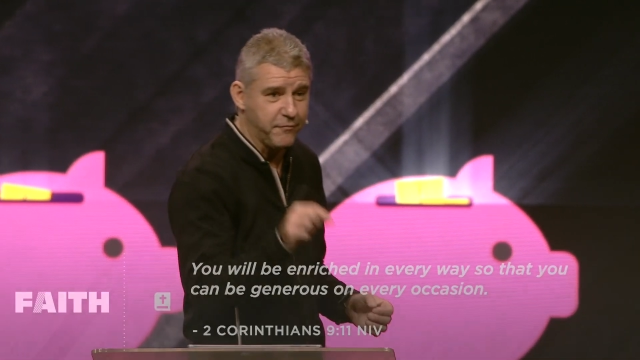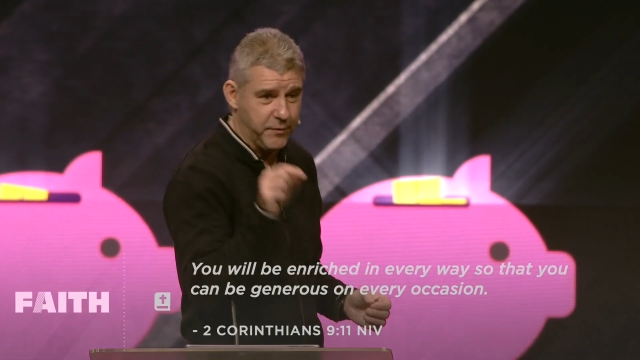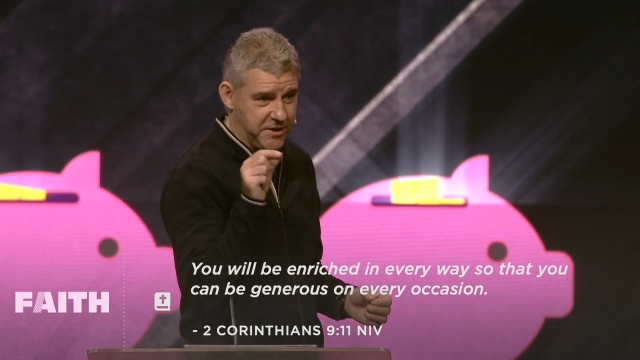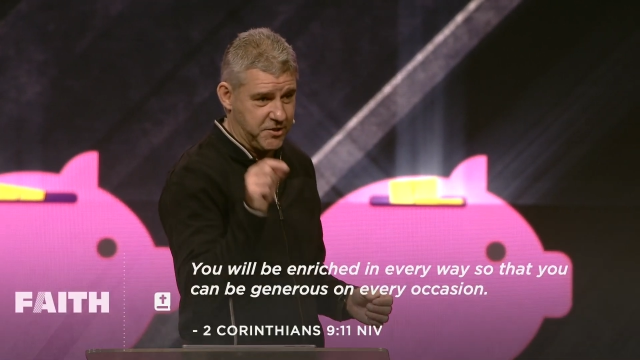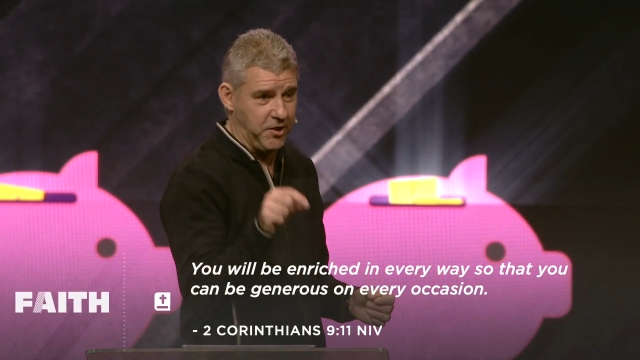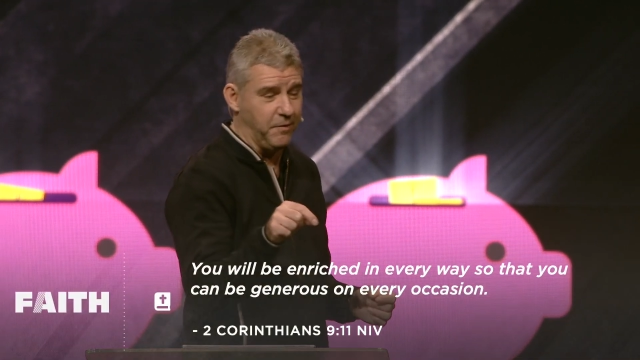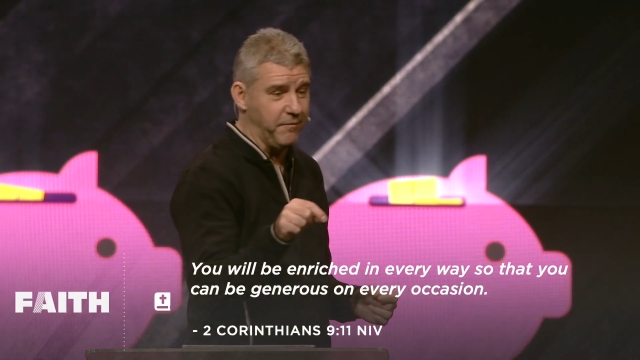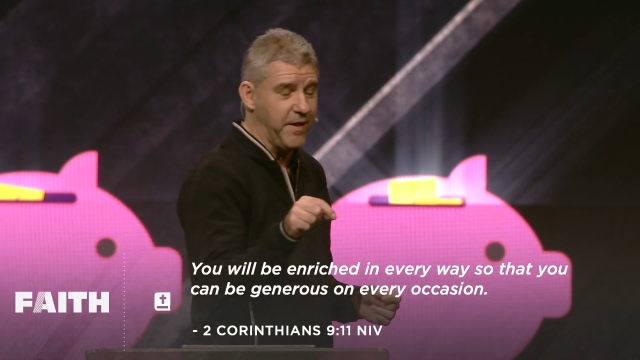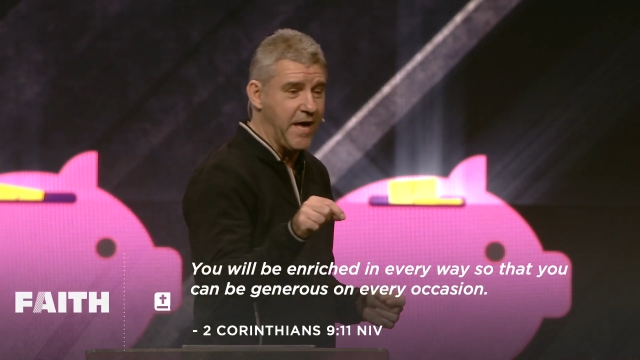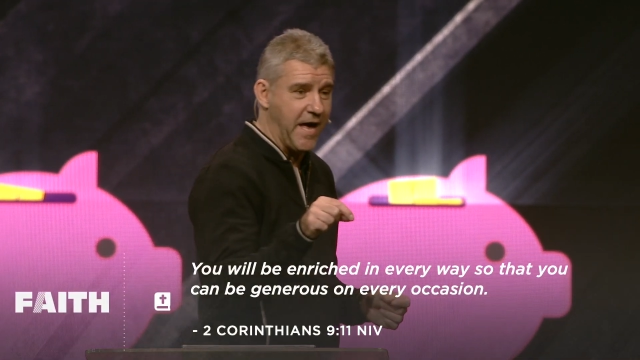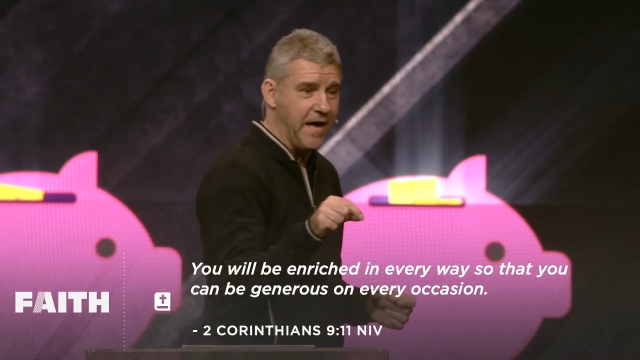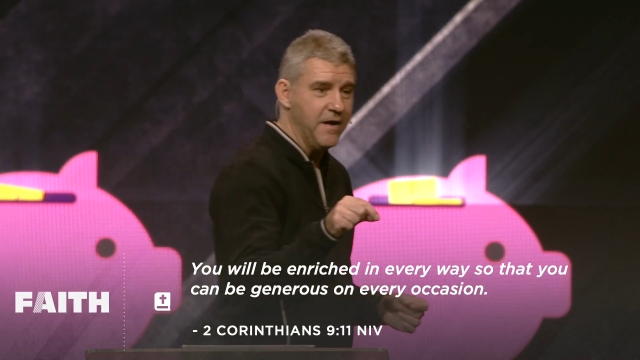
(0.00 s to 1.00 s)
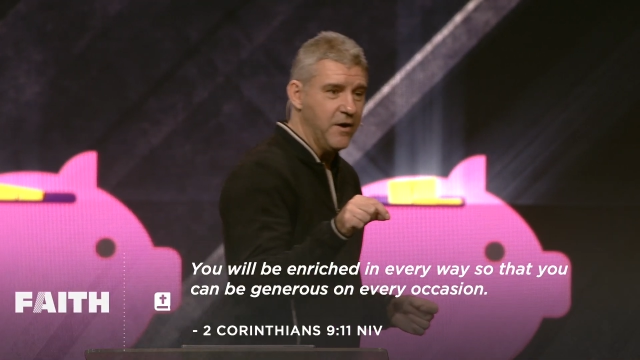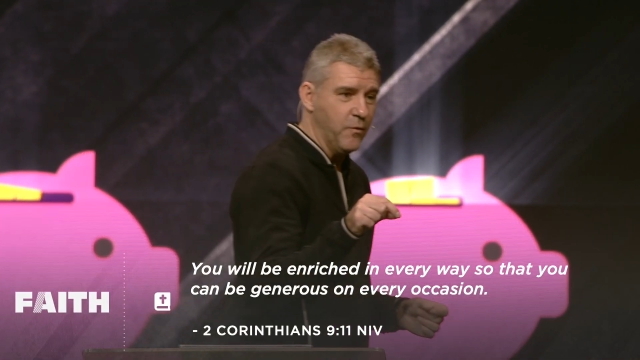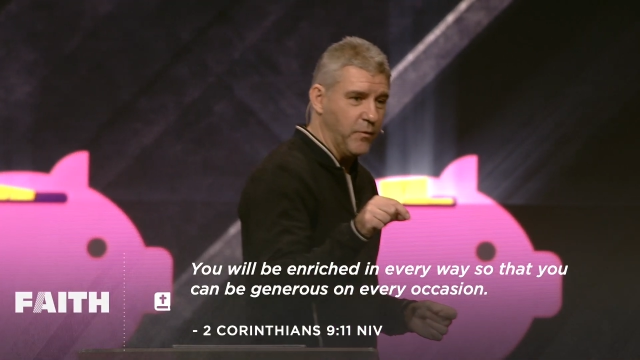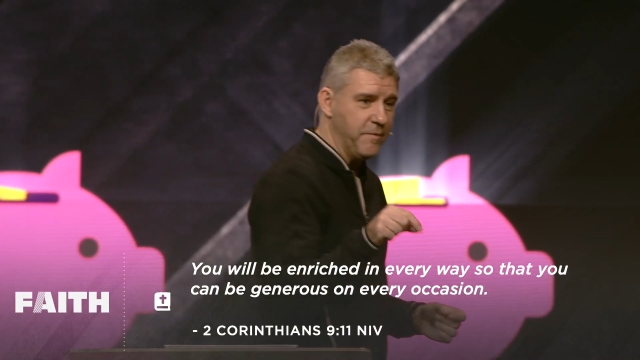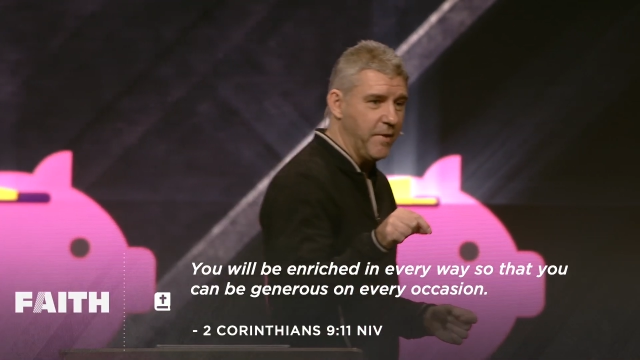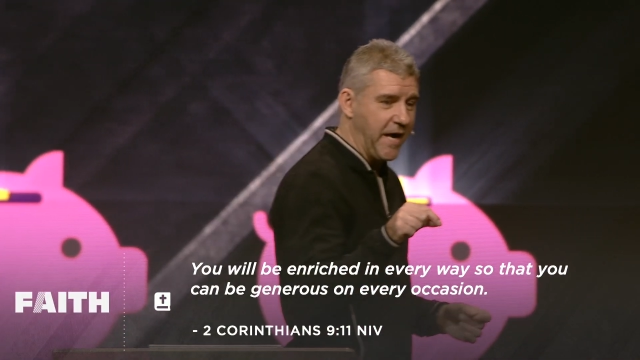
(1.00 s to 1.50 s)
If we stop there,
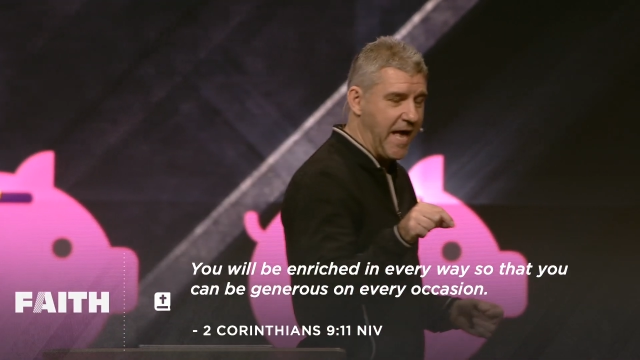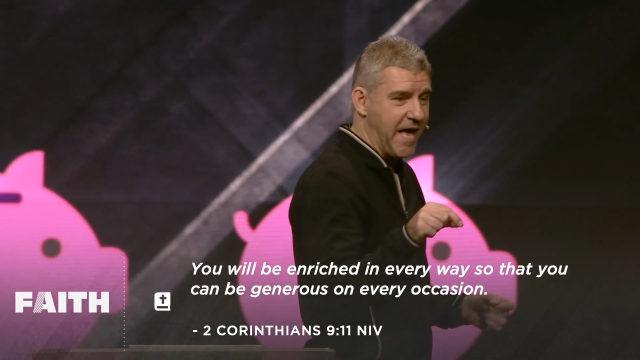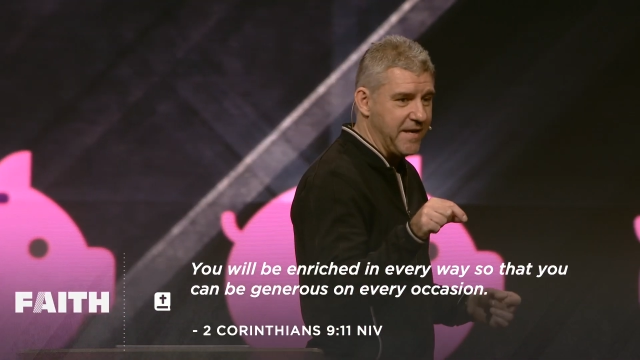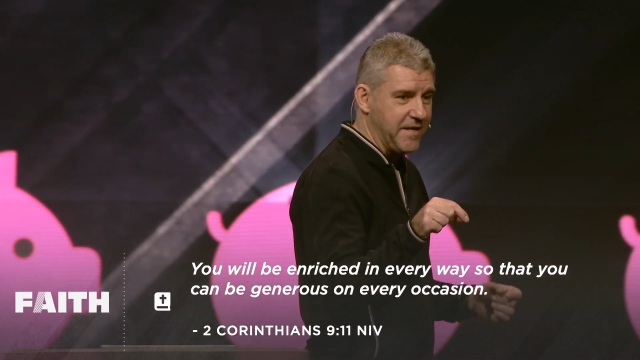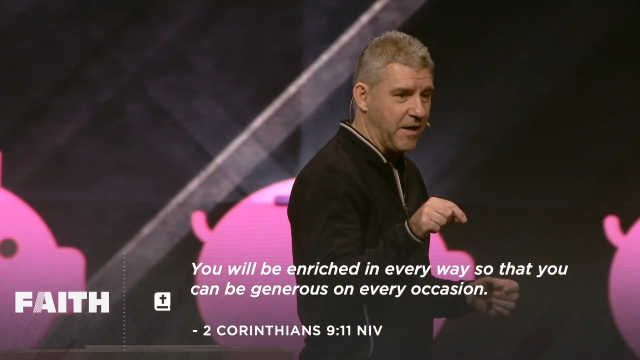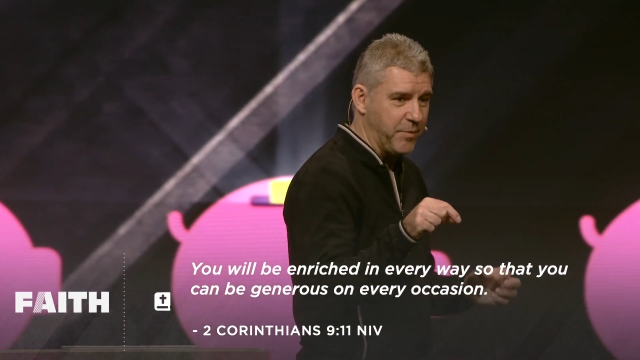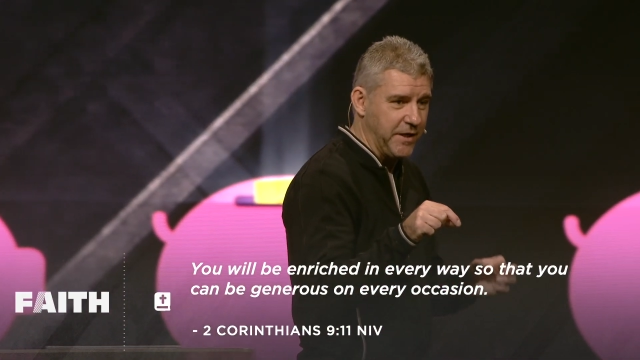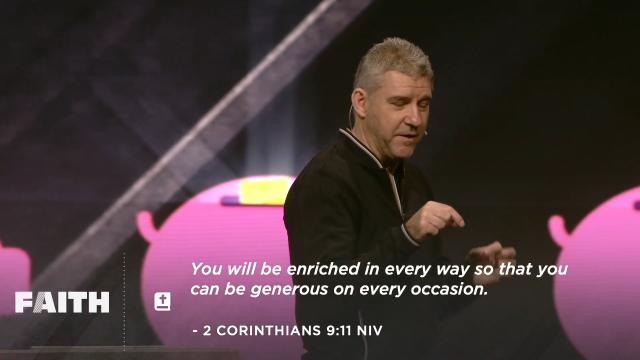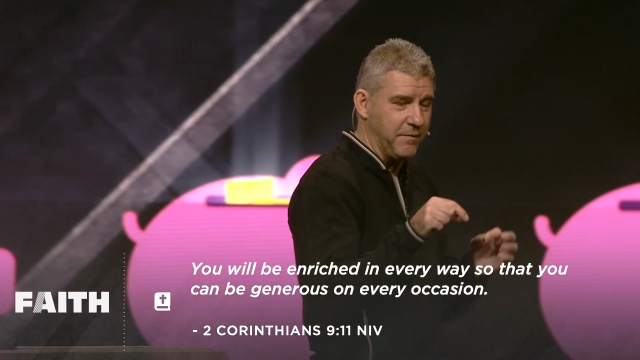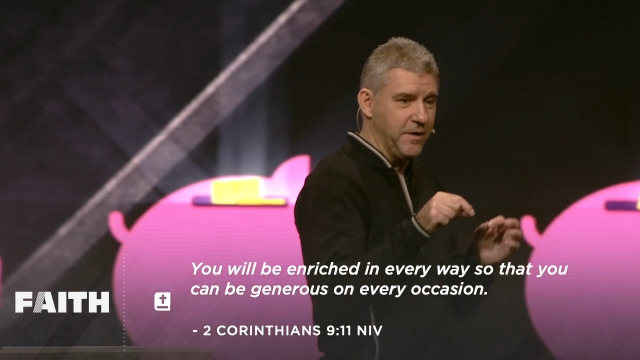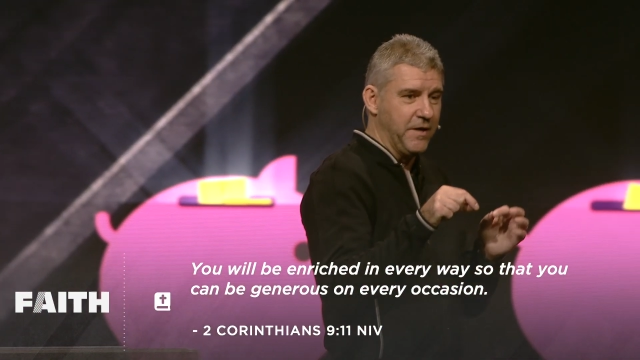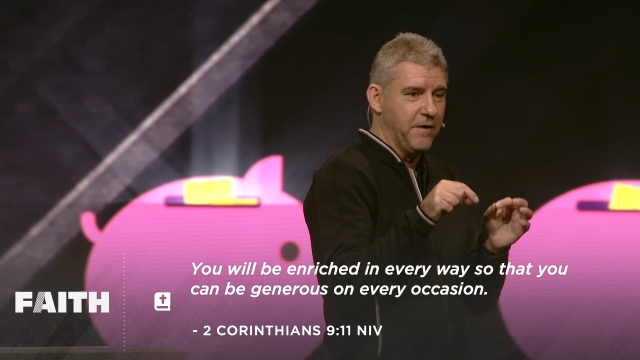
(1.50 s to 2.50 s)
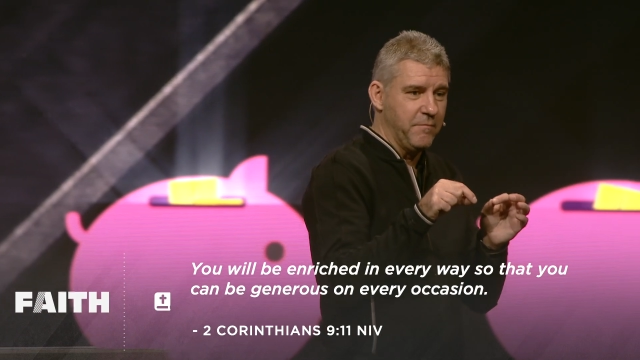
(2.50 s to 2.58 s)
we might end up in a